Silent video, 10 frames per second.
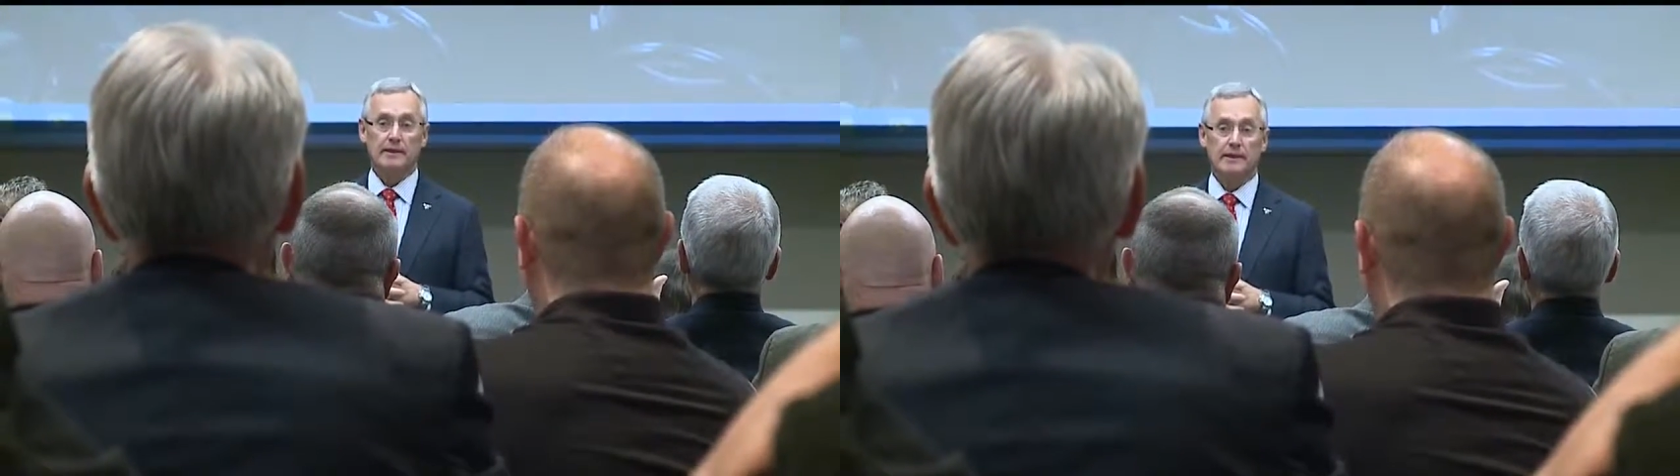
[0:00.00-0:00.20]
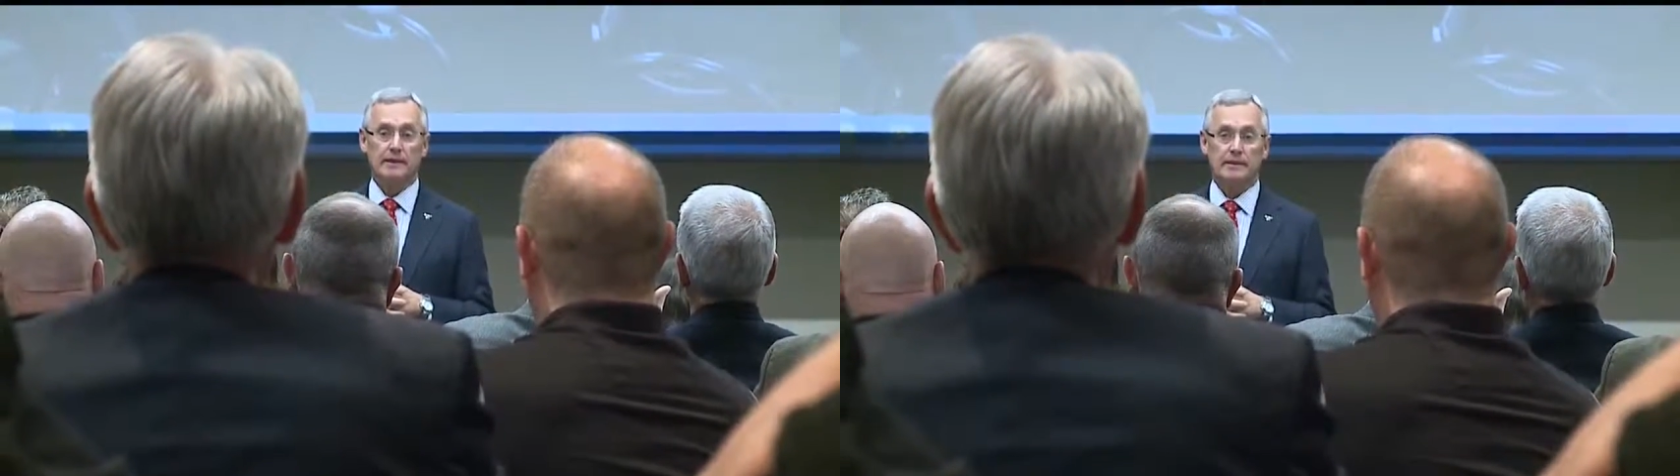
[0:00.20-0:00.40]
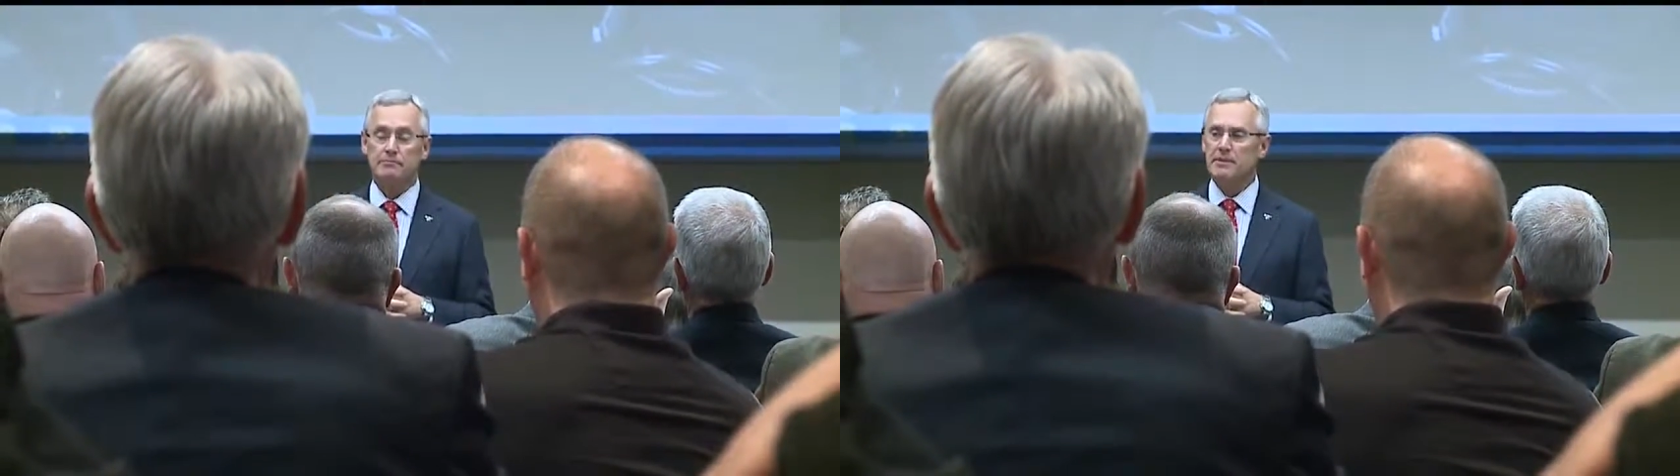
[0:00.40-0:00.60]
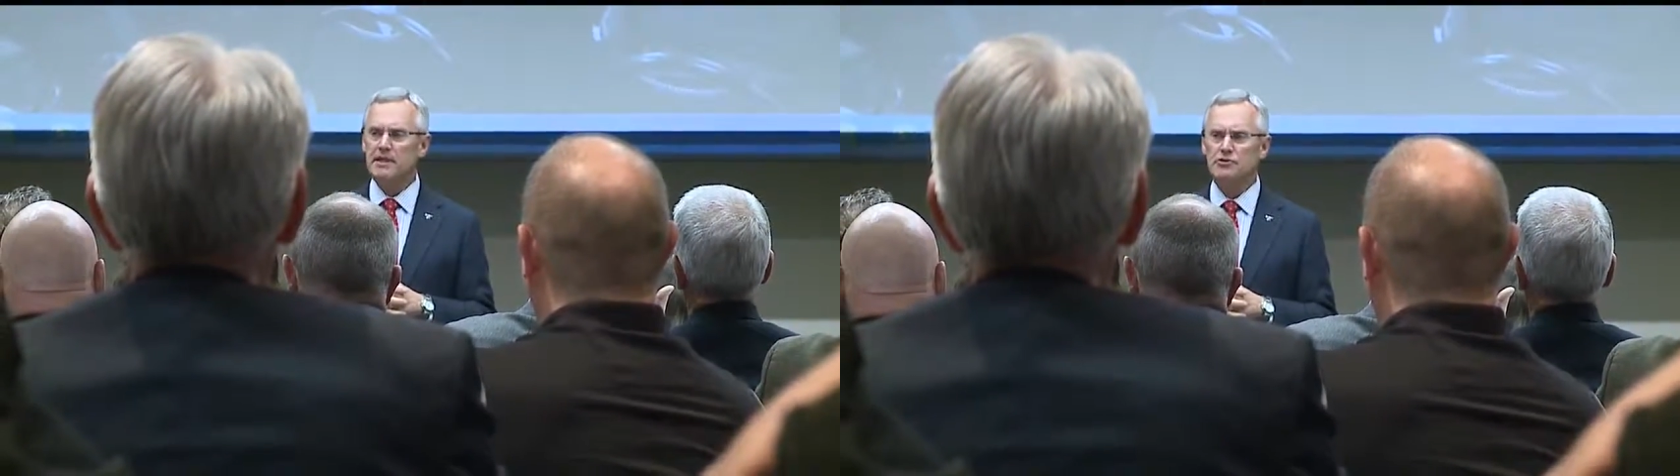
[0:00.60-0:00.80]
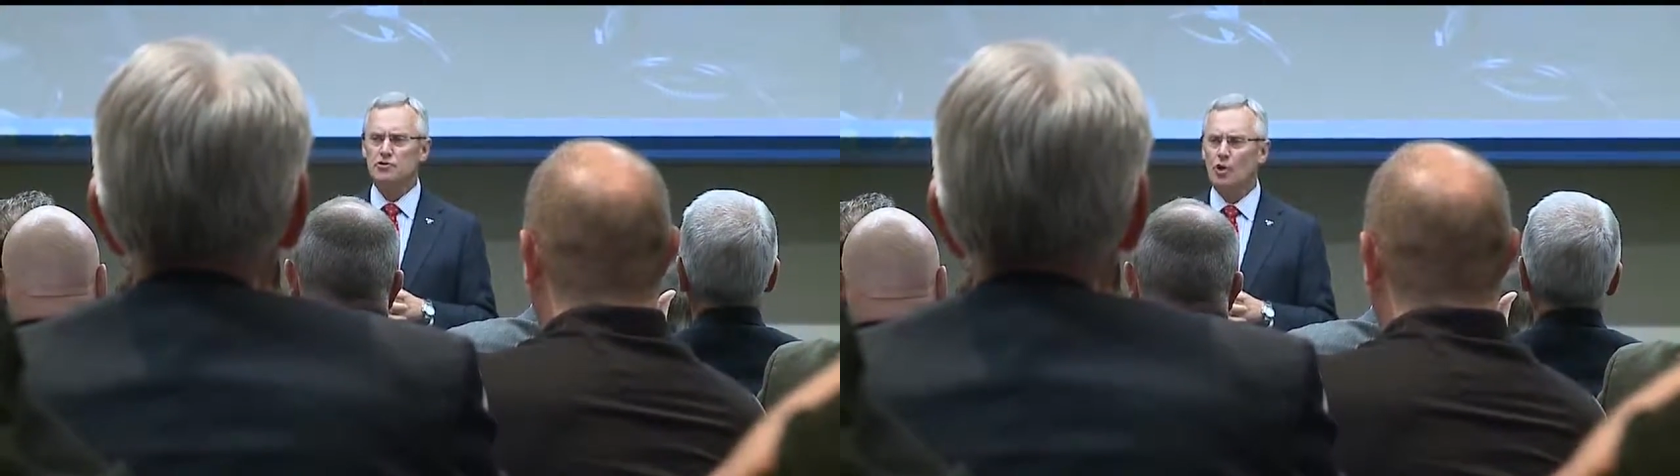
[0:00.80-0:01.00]
another
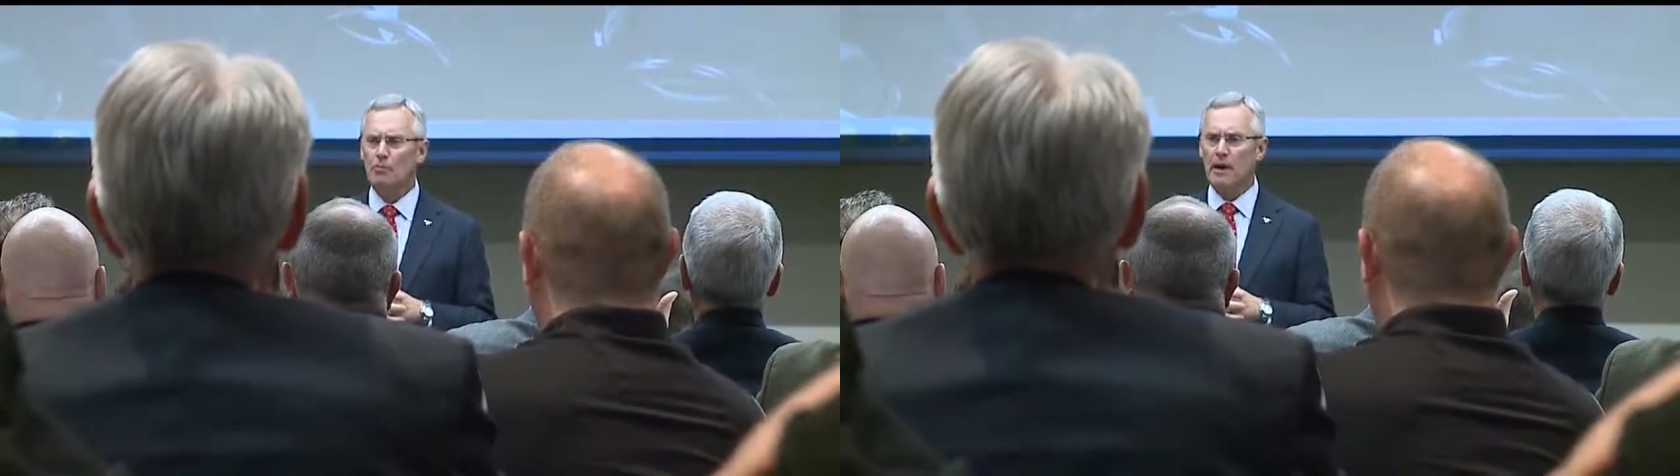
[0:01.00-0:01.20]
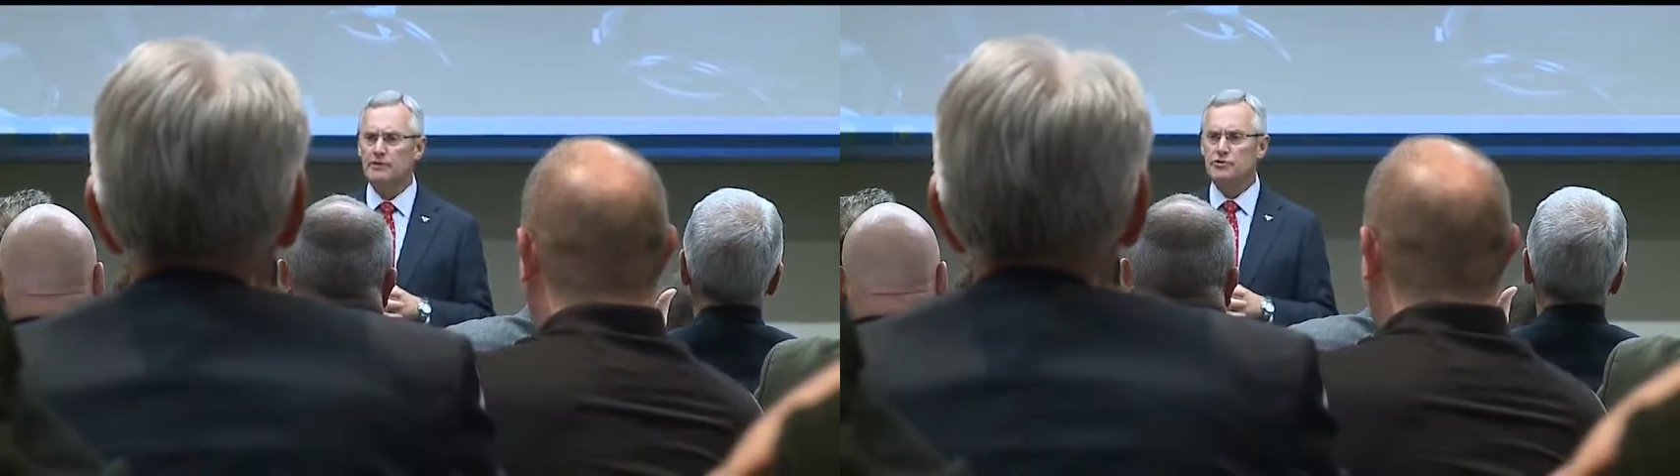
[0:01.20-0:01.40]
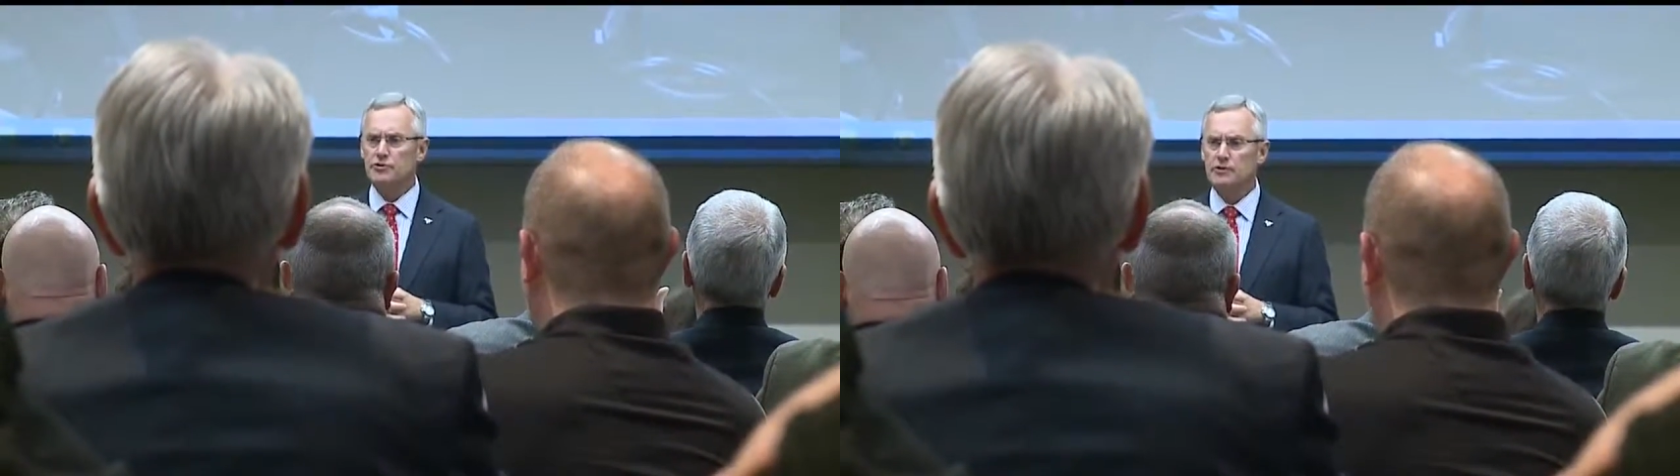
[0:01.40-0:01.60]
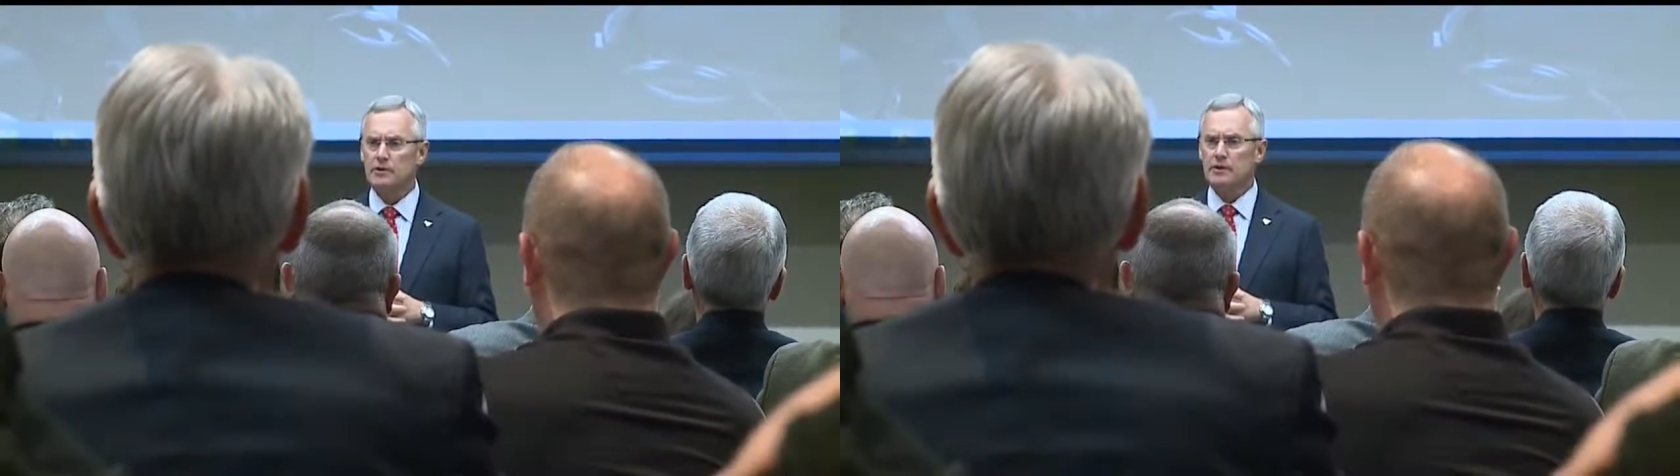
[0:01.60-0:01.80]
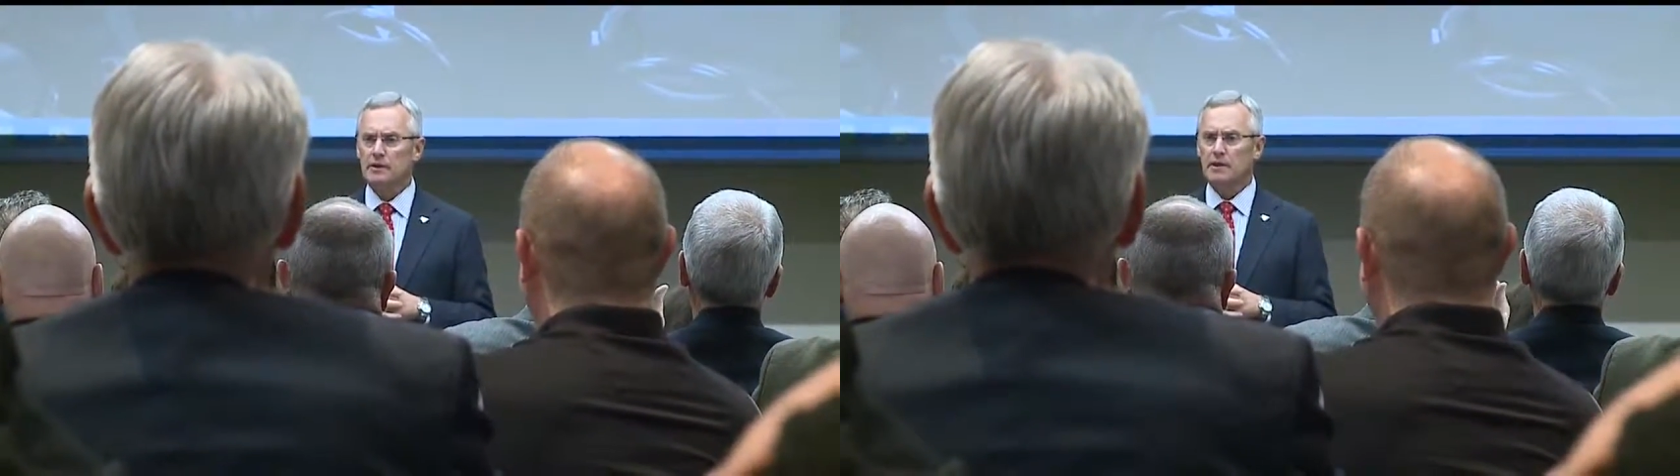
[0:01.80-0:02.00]
evening in the life
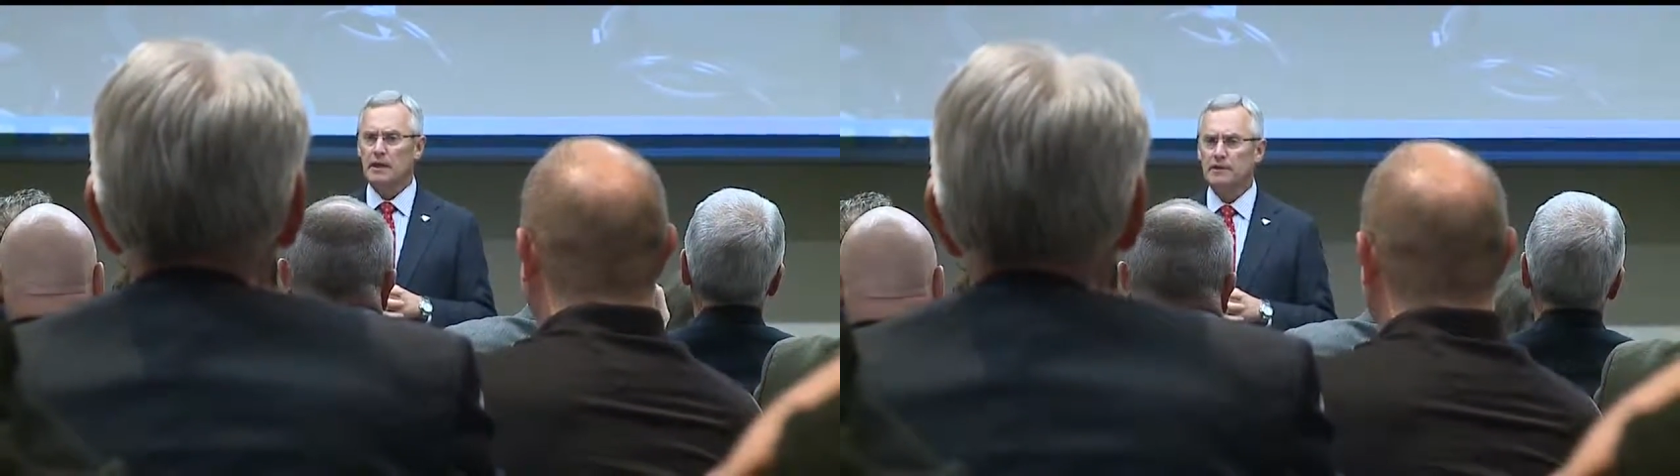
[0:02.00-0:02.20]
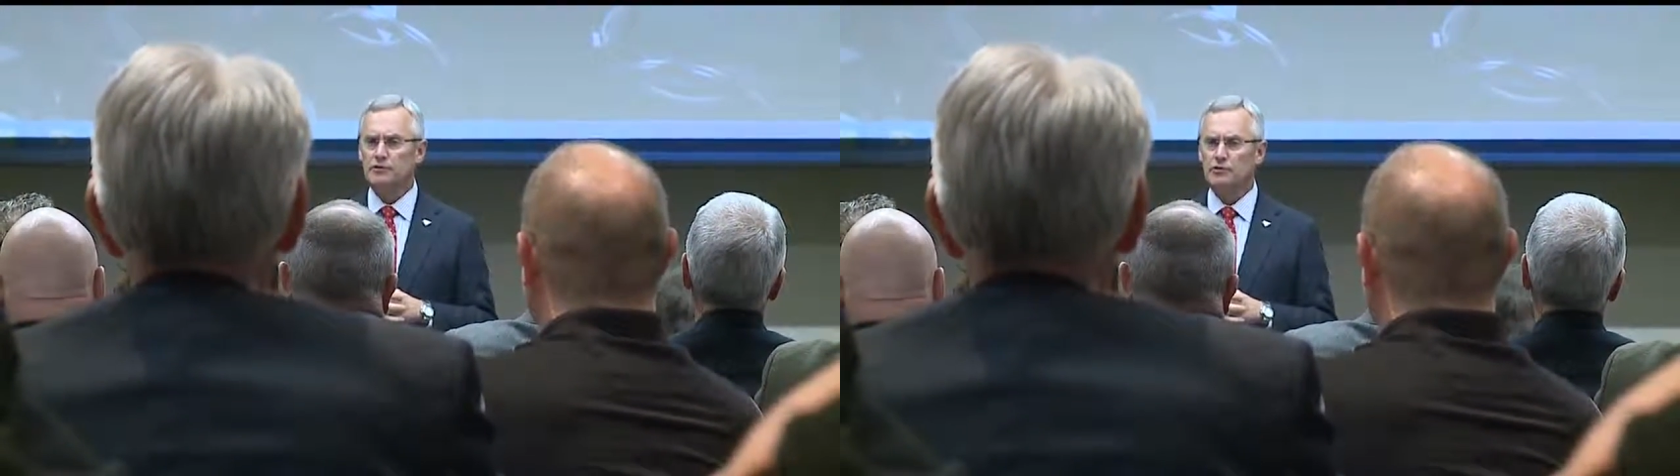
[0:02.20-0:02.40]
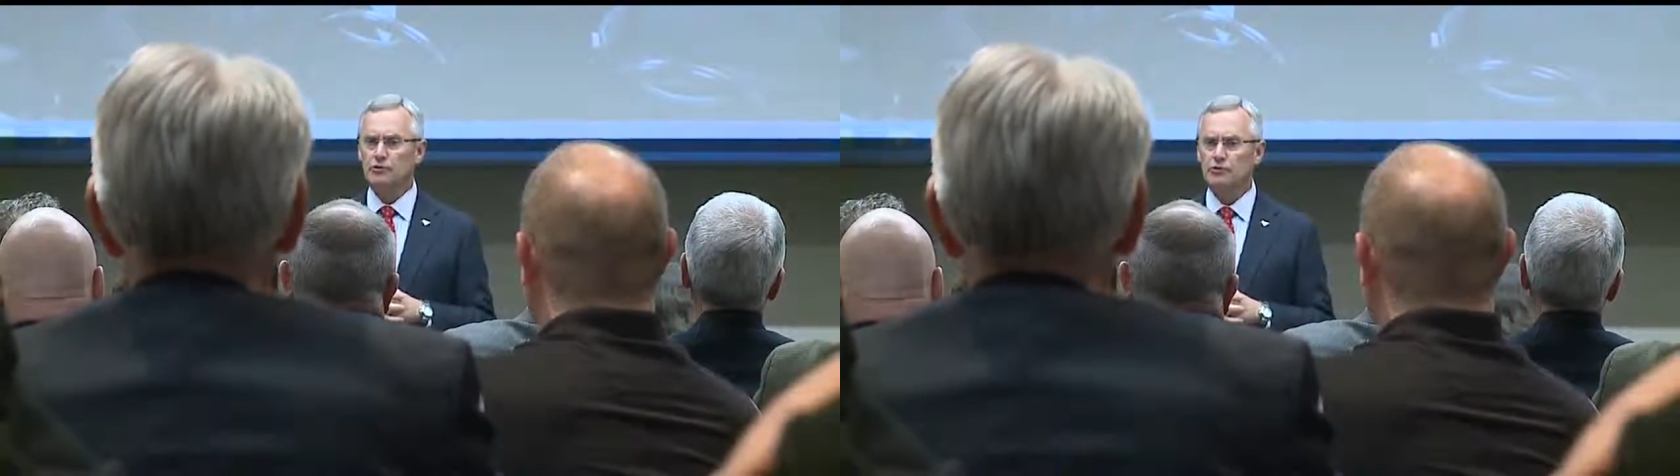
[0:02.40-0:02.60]
of Jim Tressel.